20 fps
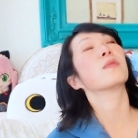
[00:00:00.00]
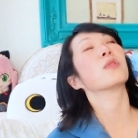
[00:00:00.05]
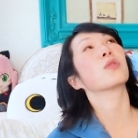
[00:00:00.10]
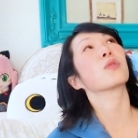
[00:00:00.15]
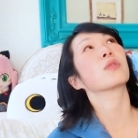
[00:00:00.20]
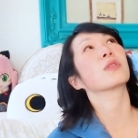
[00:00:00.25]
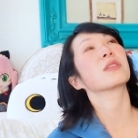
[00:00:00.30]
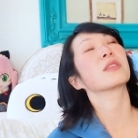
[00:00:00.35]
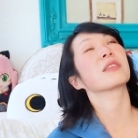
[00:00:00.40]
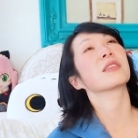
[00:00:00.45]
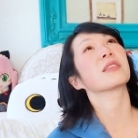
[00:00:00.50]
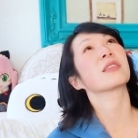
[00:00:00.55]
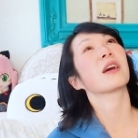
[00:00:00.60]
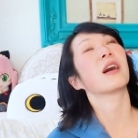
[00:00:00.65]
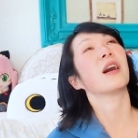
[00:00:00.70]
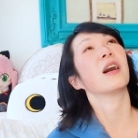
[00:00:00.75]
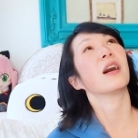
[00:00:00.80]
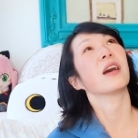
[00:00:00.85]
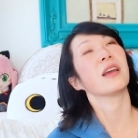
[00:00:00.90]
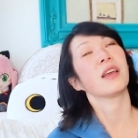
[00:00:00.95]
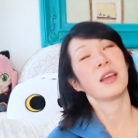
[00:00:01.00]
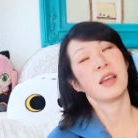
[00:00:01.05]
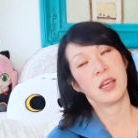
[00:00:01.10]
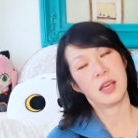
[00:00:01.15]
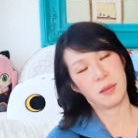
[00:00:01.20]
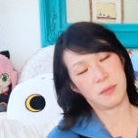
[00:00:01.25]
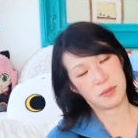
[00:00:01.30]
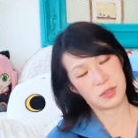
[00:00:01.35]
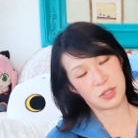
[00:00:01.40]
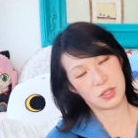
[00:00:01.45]
towards the sky.
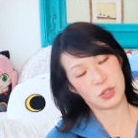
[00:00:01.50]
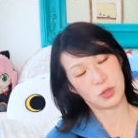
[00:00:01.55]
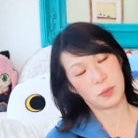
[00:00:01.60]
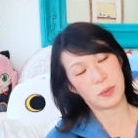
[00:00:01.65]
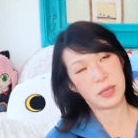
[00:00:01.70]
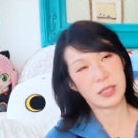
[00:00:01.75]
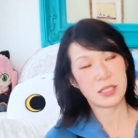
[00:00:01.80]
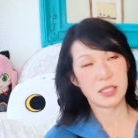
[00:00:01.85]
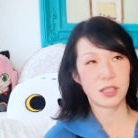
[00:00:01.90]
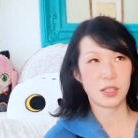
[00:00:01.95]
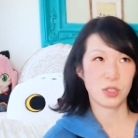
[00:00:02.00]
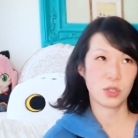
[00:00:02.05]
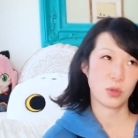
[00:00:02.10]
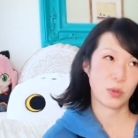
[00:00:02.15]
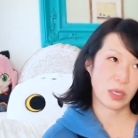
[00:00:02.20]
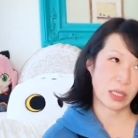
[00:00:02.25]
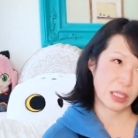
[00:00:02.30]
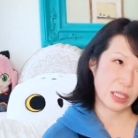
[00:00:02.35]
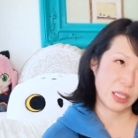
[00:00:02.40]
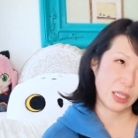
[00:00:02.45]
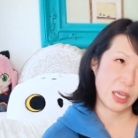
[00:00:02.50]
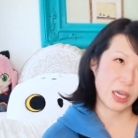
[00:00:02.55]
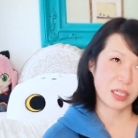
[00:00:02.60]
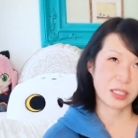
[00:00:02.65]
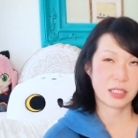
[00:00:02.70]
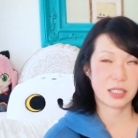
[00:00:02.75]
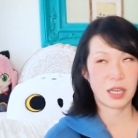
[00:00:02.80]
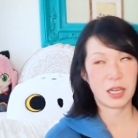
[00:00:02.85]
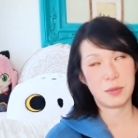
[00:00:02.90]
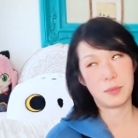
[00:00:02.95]
You're basically doing neck
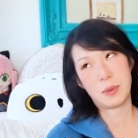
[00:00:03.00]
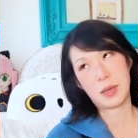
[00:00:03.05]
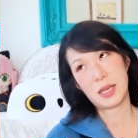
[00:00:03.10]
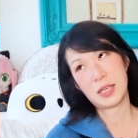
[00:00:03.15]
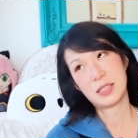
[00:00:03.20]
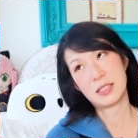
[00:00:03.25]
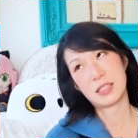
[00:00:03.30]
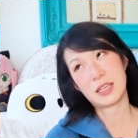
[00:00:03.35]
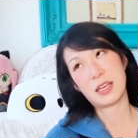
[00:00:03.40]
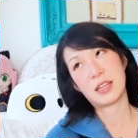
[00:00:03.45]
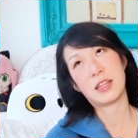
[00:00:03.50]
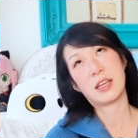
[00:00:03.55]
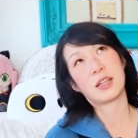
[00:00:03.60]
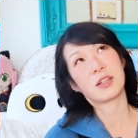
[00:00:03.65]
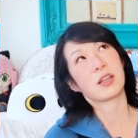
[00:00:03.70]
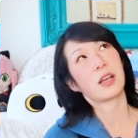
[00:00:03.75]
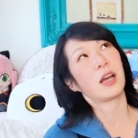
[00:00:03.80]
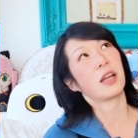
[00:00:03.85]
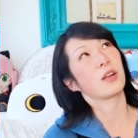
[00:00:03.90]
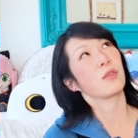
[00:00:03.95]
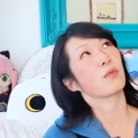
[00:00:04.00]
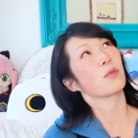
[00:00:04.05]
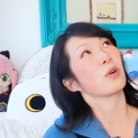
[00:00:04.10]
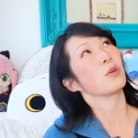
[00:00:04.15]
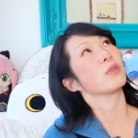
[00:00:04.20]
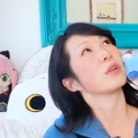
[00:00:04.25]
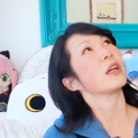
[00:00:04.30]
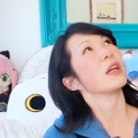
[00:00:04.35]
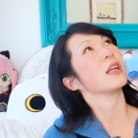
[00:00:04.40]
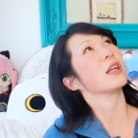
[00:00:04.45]
side bends and then kind of
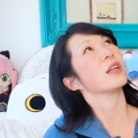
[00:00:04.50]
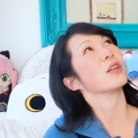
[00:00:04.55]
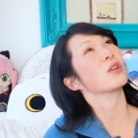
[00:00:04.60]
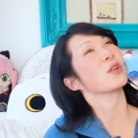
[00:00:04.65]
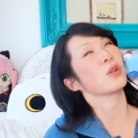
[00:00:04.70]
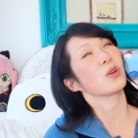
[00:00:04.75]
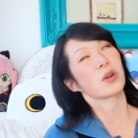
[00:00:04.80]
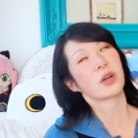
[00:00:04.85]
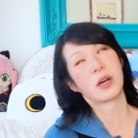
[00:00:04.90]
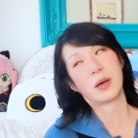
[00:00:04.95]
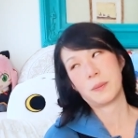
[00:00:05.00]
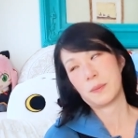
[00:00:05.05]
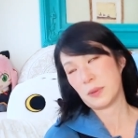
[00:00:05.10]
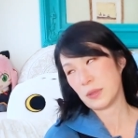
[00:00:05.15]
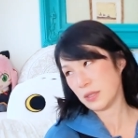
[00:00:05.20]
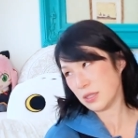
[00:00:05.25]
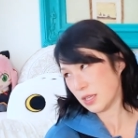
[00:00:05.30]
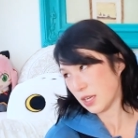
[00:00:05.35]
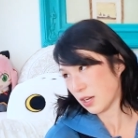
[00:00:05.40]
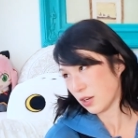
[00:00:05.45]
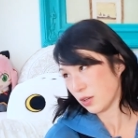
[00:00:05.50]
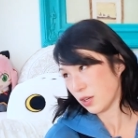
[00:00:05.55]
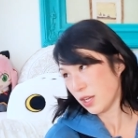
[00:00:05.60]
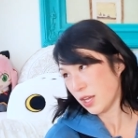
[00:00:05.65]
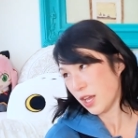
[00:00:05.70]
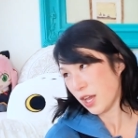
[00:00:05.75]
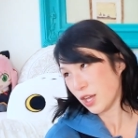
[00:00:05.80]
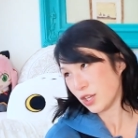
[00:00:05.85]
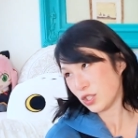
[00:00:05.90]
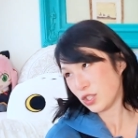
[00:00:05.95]
rotating to look up and down.
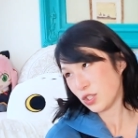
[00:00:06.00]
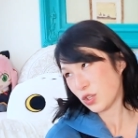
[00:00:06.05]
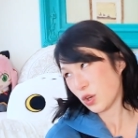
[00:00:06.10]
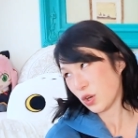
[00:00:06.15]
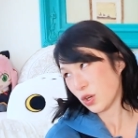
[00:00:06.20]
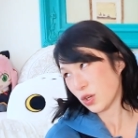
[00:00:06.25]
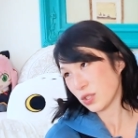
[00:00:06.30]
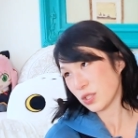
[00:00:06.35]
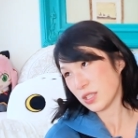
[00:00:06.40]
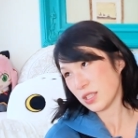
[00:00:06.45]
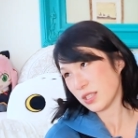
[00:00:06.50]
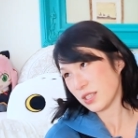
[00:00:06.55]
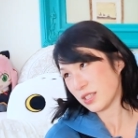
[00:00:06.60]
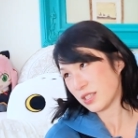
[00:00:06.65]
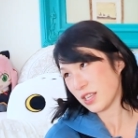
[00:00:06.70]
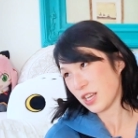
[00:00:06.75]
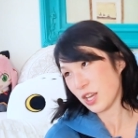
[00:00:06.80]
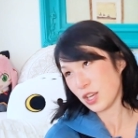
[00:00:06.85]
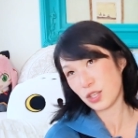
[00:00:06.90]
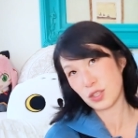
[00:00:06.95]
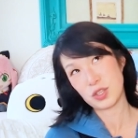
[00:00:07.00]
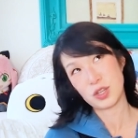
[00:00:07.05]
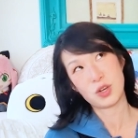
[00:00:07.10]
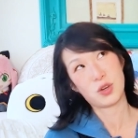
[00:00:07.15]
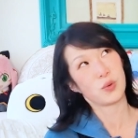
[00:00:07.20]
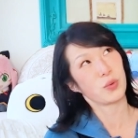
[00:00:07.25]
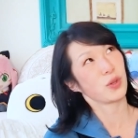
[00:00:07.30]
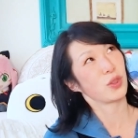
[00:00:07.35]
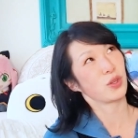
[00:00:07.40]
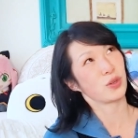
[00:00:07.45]
And she calls it saying
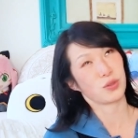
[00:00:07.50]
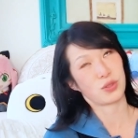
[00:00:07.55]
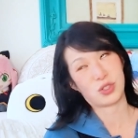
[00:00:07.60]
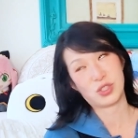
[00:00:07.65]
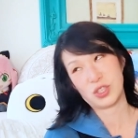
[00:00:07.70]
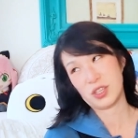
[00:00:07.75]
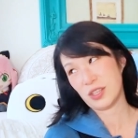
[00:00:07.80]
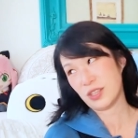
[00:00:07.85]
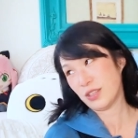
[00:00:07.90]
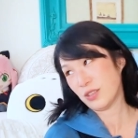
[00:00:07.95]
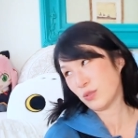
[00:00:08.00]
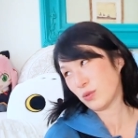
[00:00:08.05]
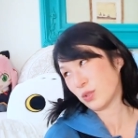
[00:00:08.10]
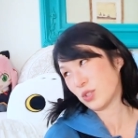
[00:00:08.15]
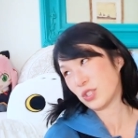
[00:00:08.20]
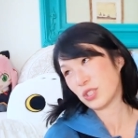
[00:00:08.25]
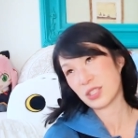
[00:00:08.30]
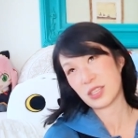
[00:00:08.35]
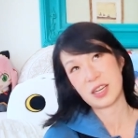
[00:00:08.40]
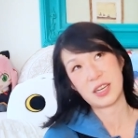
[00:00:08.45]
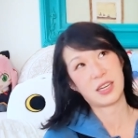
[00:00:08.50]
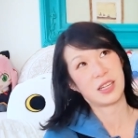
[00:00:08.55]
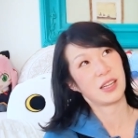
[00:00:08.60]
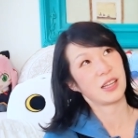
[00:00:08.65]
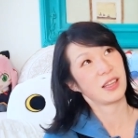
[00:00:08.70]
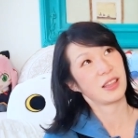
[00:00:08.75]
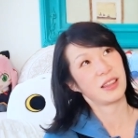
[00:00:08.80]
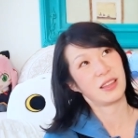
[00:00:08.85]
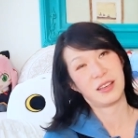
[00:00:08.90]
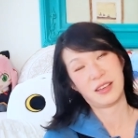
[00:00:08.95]
no with your chin, which is kind of
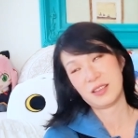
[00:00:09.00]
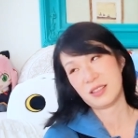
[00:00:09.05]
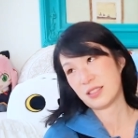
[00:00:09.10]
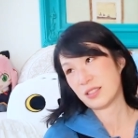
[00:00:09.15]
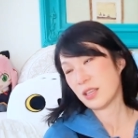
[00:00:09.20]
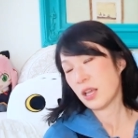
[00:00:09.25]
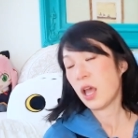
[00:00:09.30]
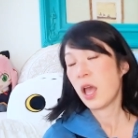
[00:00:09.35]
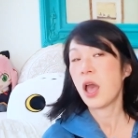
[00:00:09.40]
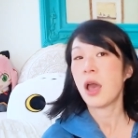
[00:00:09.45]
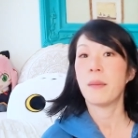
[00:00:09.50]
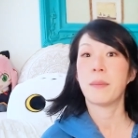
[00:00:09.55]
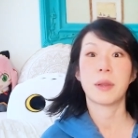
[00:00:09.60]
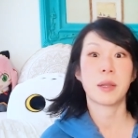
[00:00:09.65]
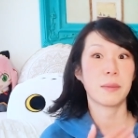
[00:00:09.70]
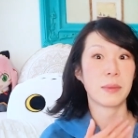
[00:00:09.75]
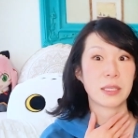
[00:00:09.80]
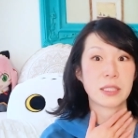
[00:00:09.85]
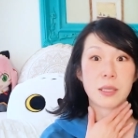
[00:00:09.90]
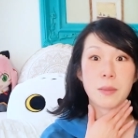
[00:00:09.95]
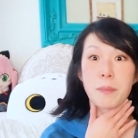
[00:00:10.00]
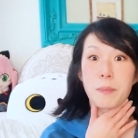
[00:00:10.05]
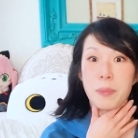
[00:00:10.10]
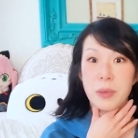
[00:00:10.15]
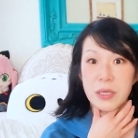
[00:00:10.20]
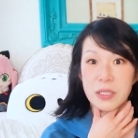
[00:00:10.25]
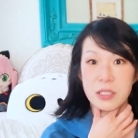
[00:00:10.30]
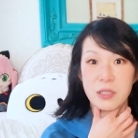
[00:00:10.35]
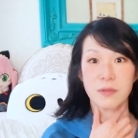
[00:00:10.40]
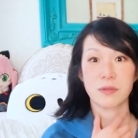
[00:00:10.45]
like this, but it makes a
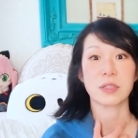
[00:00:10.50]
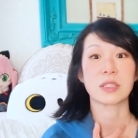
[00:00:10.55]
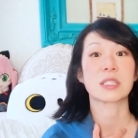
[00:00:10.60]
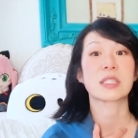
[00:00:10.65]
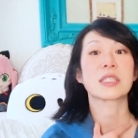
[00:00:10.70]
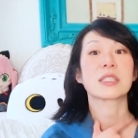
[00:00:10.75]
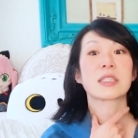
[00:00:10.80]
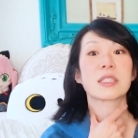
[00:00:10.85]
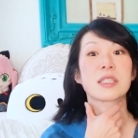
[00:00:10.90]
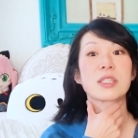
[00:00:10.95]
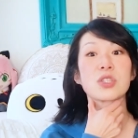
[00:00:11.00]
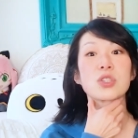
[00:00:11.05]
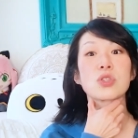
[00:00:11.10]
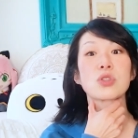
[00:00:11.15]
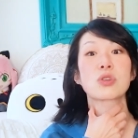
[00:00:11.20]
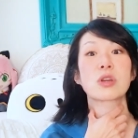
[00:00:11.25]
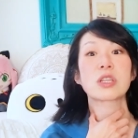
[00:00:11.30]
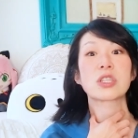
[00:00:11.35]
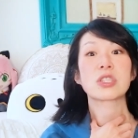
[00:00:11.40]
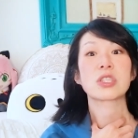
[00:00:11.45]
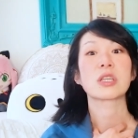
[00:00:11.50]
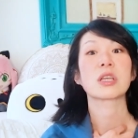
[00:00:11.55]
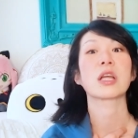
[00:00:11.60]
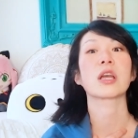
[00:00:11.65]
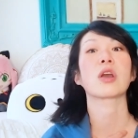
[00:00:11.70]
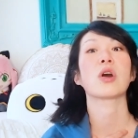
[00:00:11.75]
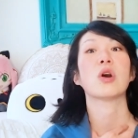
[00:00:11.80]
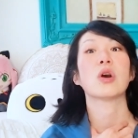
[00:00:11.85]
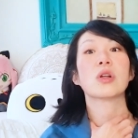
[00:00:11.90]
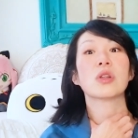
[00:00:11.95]
big difference because it's stretching
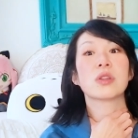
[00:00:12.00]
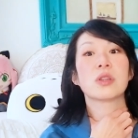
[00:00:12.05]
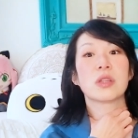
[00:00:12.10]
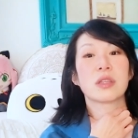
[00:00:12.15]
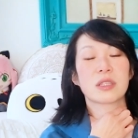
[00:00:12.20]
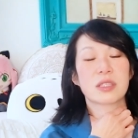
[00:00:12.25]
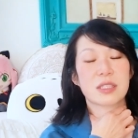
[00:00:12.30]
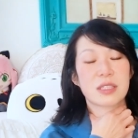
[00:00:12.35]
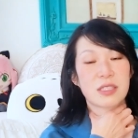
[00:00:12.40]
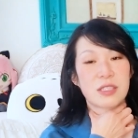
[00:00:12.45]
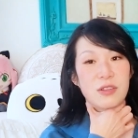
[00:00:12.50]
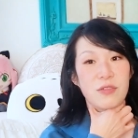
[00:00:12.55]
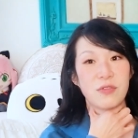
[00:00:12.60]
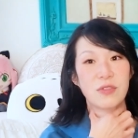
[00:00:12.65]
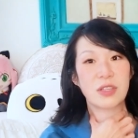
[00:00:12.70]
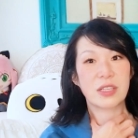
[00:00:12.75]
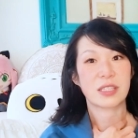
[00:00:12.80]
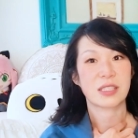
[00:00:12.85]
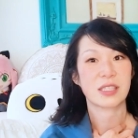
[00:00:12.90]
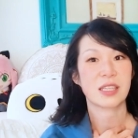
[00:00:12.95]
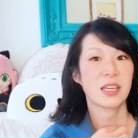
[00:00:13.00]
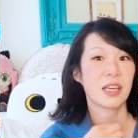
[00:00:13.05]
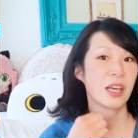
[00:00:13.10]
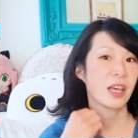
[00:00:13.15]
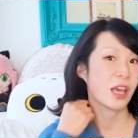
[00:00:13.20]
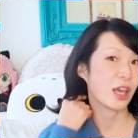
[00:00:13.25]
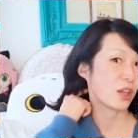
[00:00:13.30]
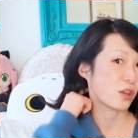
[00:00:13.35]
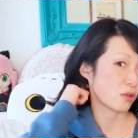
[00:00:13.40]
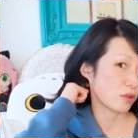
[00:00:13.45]
like all this stiffness
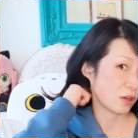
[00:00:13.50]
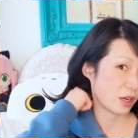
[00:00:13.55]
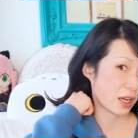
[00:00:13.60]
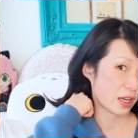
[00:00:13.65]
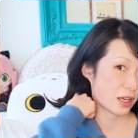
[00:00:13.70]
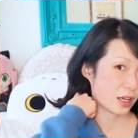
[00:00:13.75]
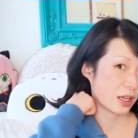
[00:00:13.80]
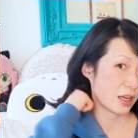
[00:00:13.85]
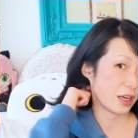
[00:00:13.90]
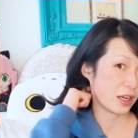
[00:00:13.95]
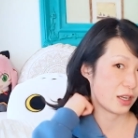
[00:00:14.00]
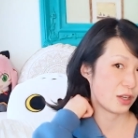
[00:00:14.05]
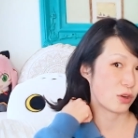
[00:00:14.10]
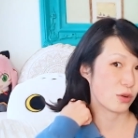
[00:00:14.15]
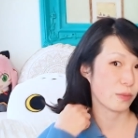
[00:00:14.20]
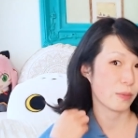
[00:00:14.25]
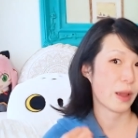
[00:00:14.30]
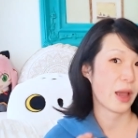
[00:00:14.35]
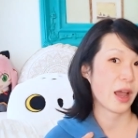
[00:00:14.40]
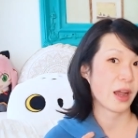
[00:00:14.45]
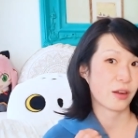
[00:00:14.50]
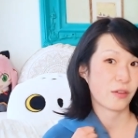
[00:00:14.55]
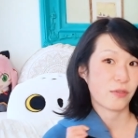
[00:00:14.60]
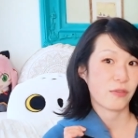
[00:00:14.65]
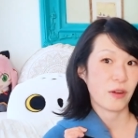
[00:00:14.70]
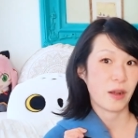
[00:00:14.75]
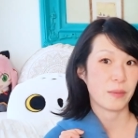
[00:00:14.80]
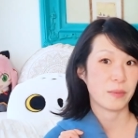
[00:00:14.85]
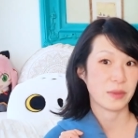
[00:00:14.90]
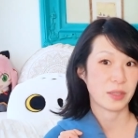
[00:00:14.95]
in your neck and in your back
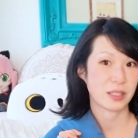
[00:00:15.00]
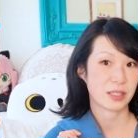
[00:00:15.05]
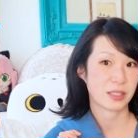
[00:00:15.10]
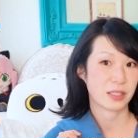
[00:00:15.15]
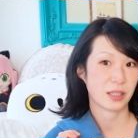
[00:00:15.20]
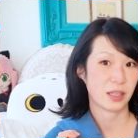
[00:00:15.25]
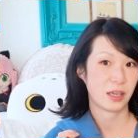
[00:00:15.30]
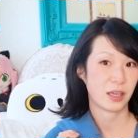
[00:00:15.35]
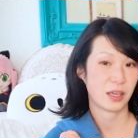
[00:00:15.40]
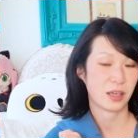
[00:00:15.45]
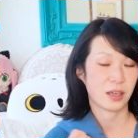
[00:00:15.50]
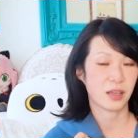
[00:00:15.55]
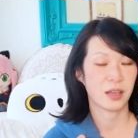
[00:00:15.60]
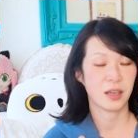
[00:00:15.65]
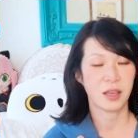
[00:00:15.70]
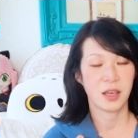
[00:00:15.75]
from the sling.